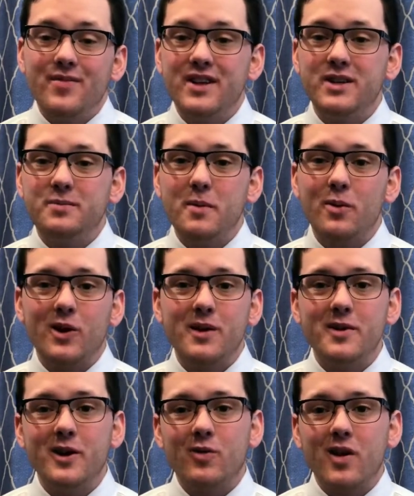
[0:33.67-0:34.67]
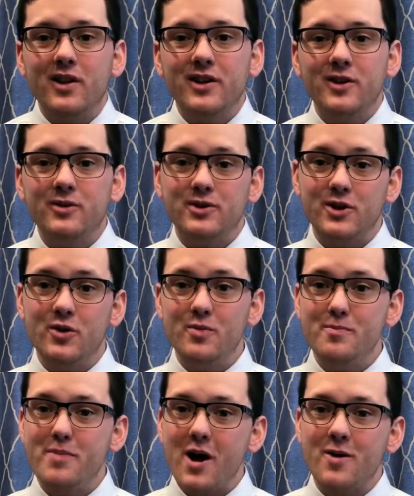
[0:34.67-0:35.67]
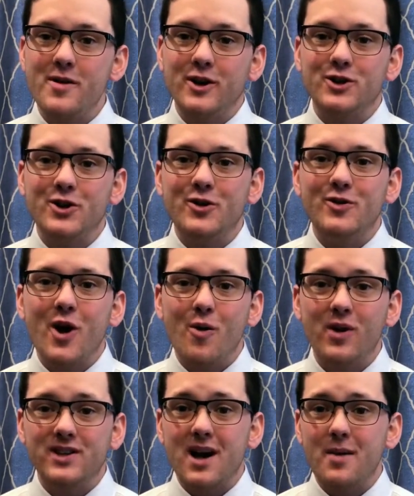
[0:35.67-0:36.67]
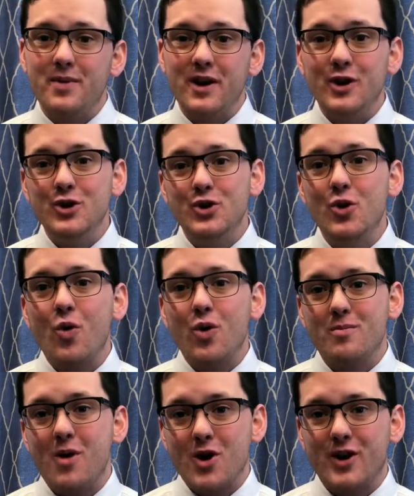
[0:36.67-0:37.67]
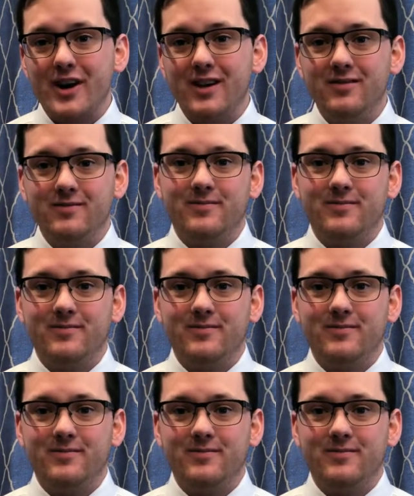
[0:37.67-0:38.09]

These people are going to be grilling you, so you better make sure you know what's up in your market.